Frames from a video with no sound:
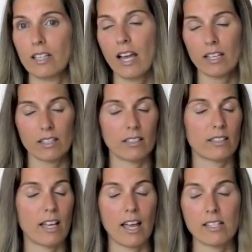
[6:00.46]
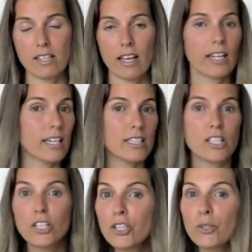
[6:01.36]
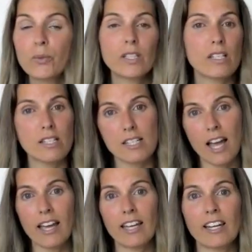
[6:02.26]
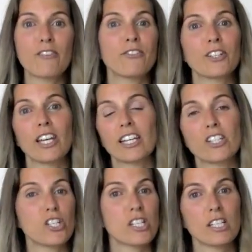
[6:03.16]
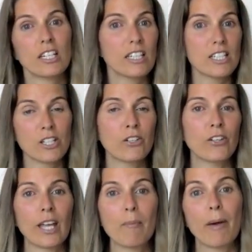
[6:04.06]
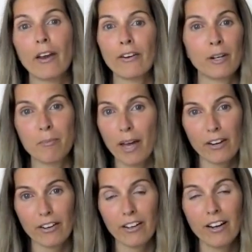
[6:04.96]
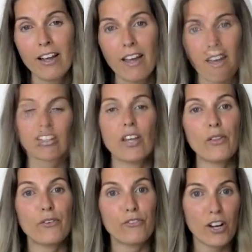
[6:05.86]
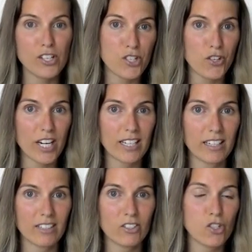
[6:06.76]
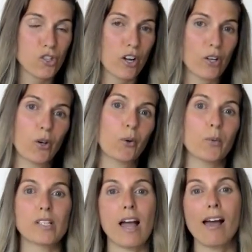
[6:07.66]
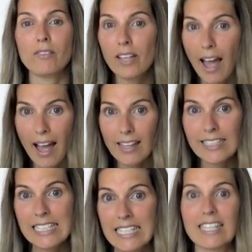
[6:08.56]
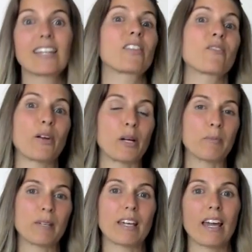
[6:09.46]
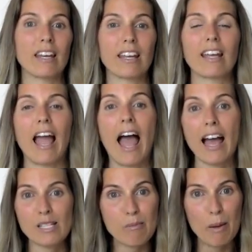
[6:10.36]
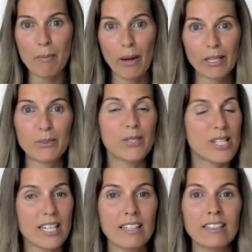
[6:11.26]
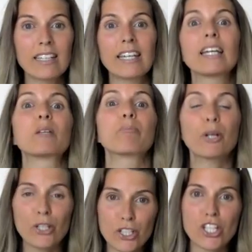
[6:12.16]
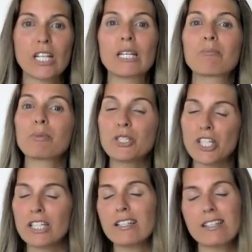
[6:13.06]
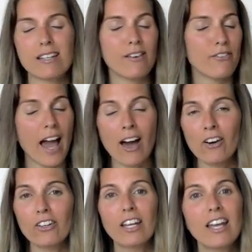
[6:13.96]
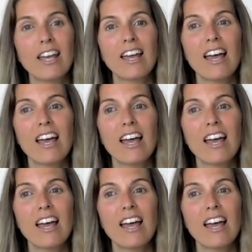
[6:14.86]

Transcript: that as I continue with this diet, I feel like it's just going to continue to get better and better. Another frustrating struggle was having acne in the very beginning. As my body was healing and purging and pushing stuff out,